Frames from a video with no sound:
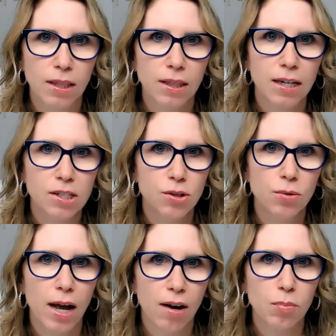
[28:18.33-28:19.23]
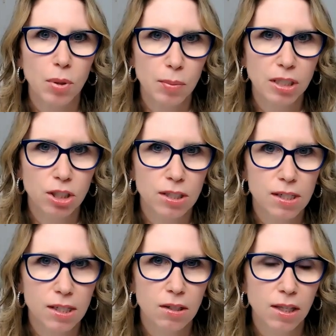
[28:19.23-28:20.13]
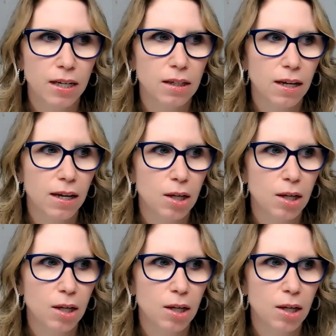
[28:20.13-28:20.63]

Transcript: and lets you have permission to like